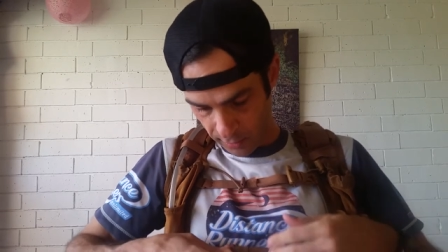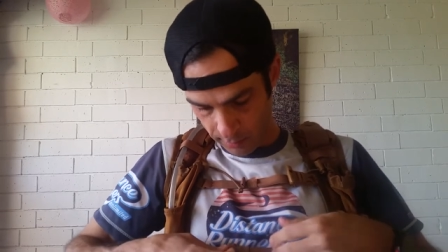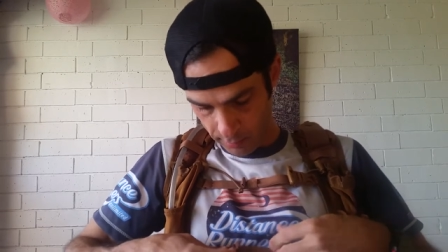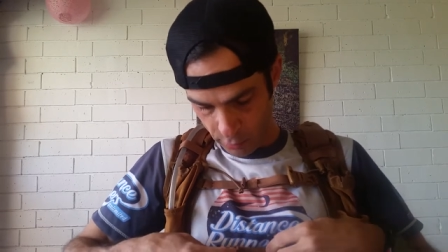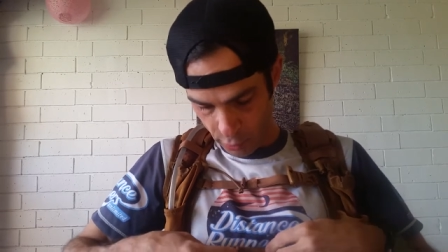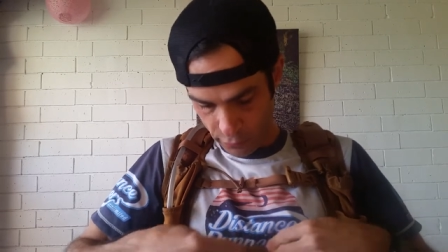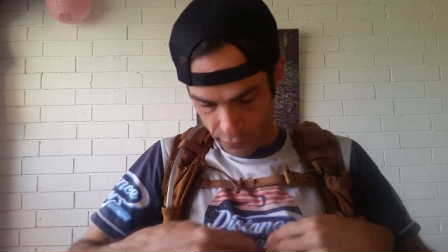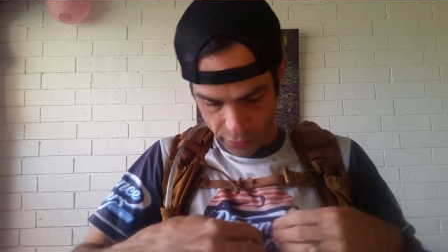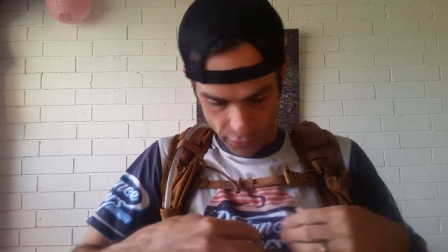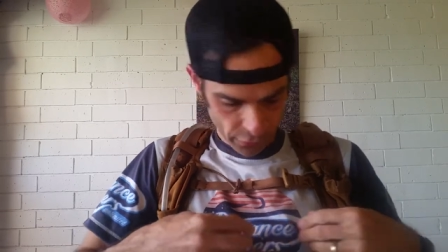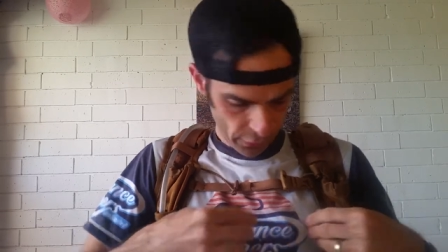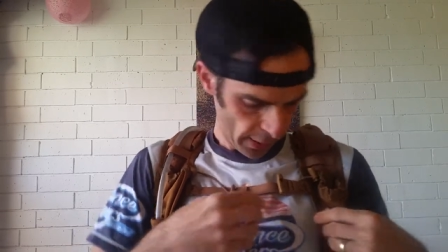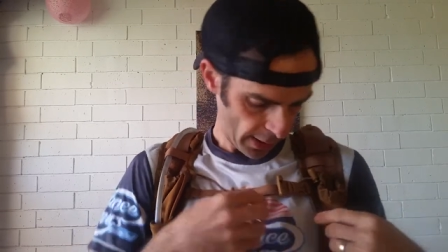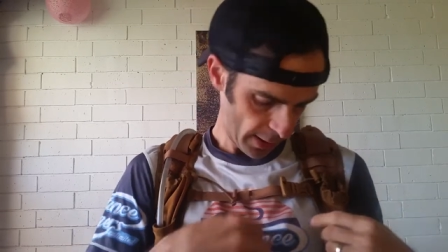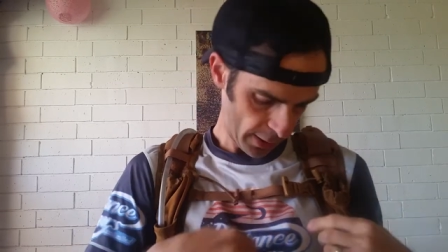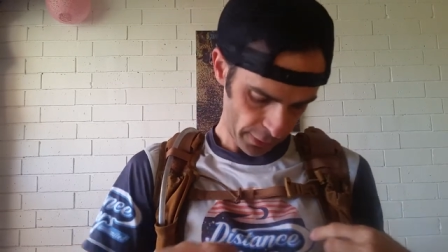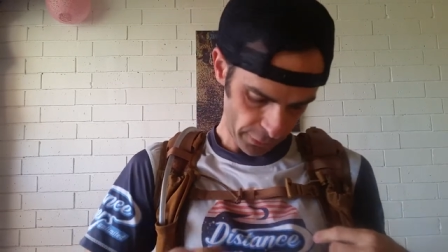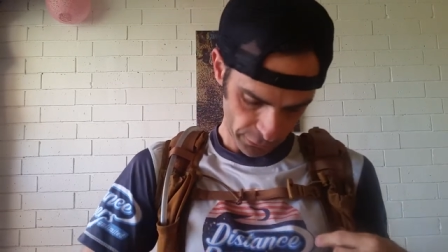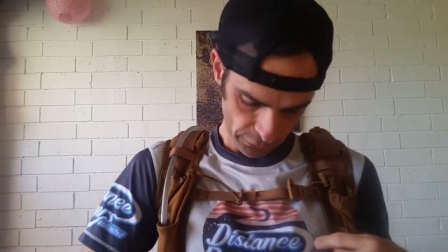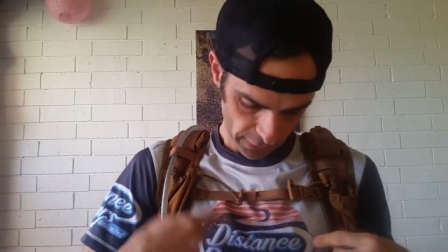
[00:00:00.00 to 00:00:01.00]
moving
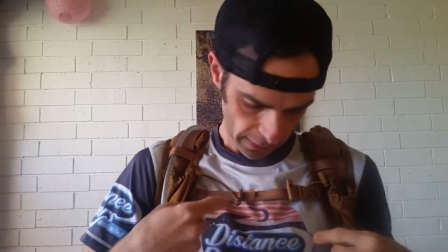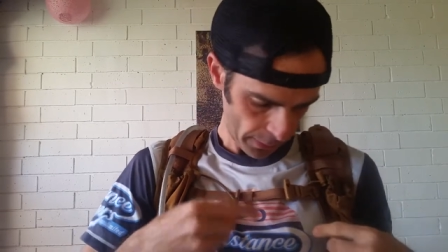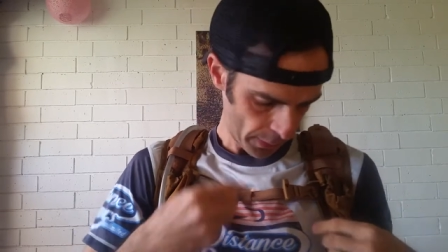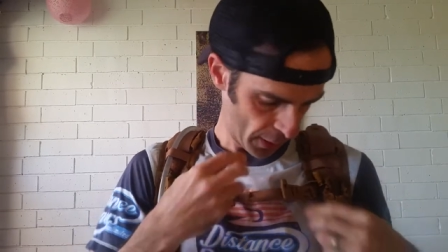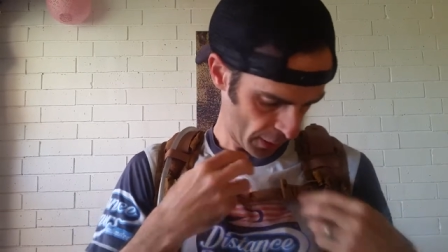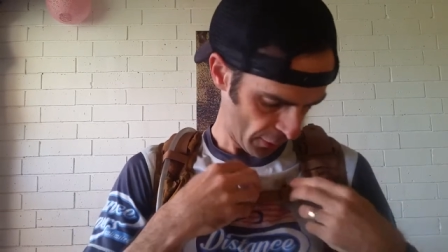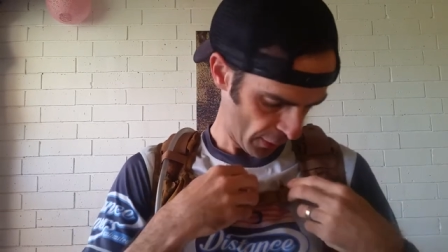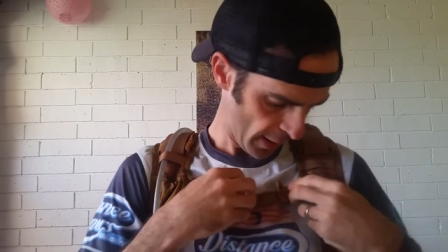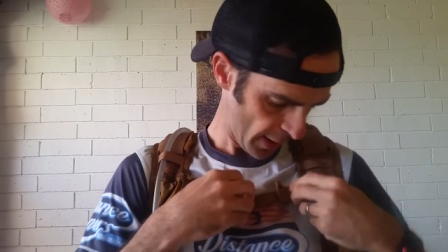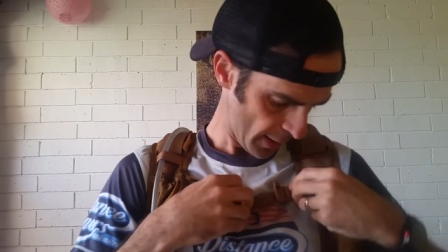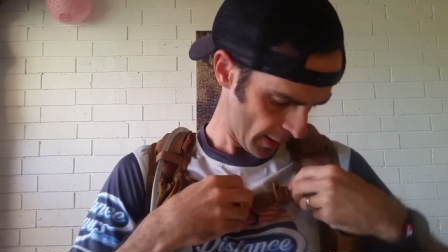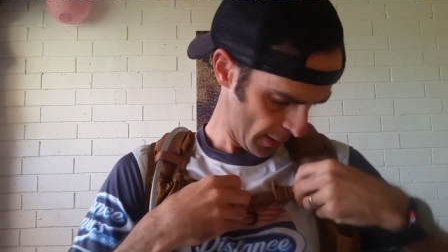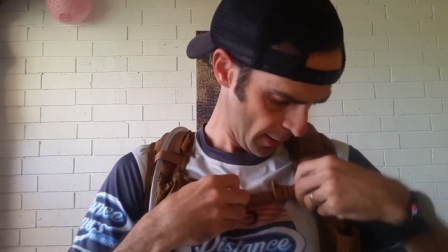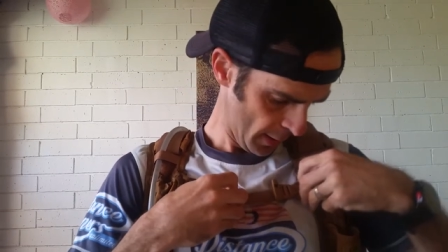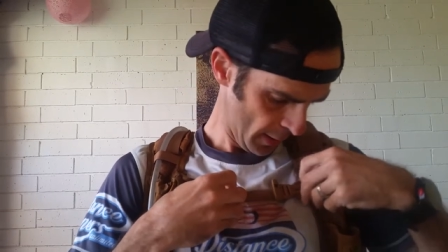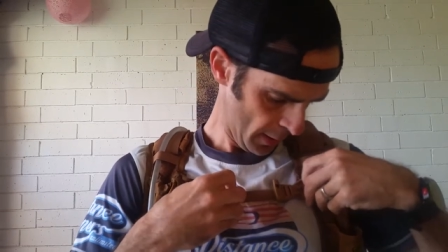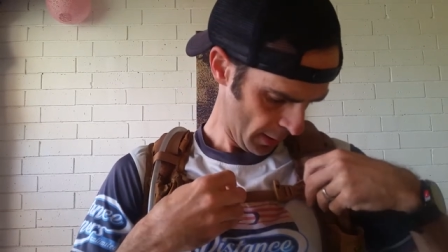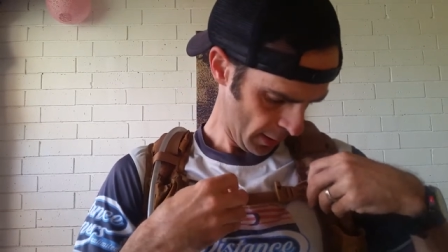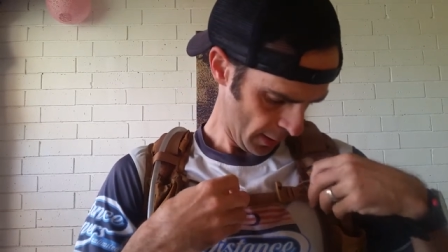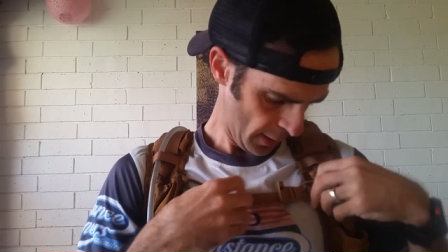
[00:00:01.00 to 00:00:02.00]
around and flapping around,
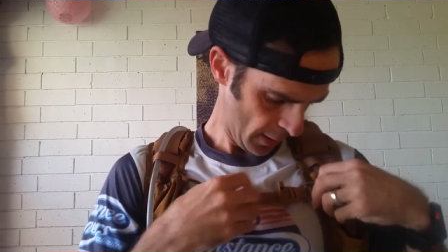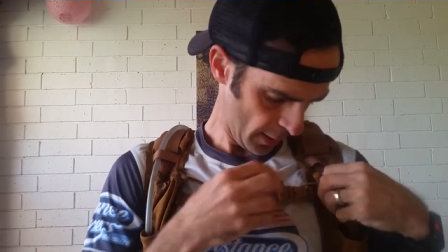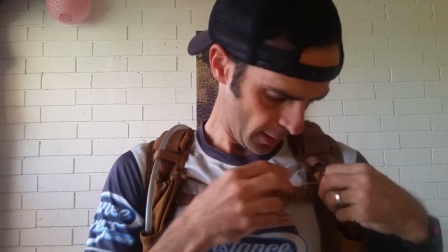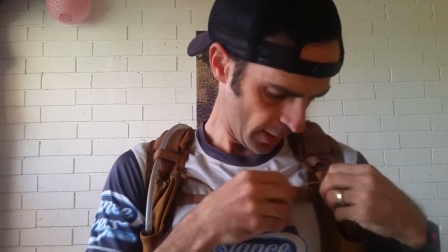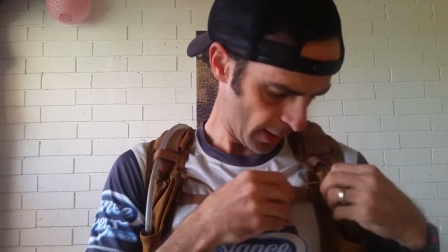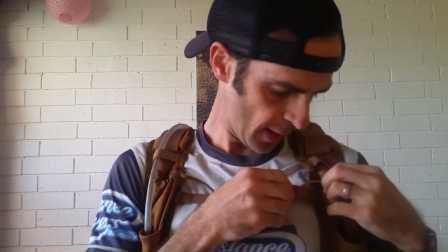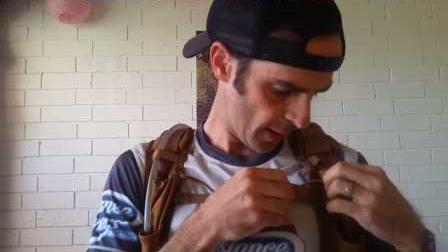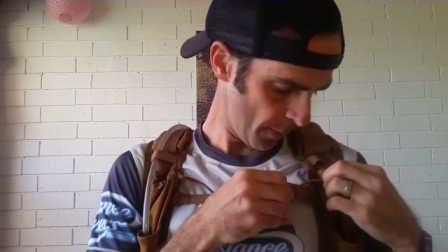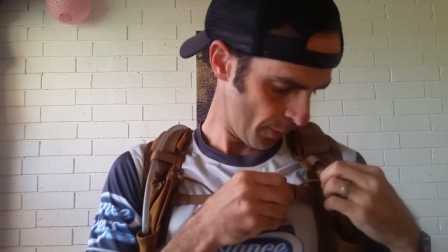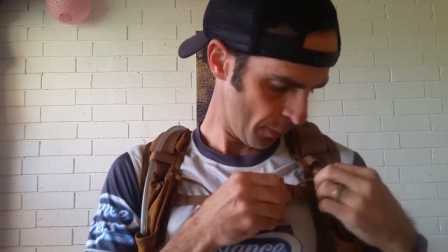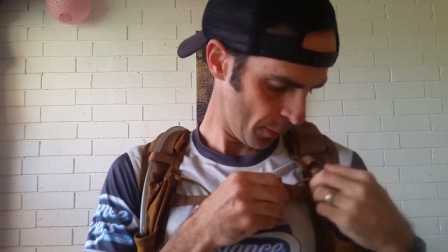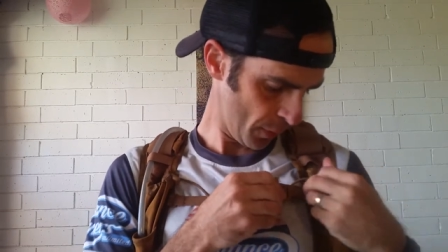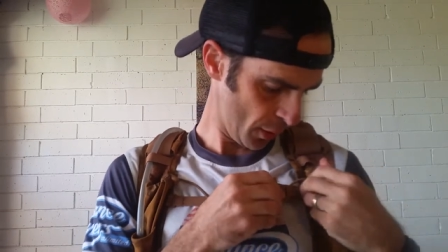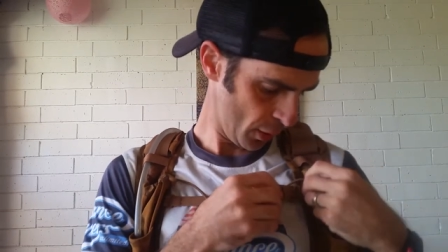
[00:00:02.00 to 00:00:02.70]
okay?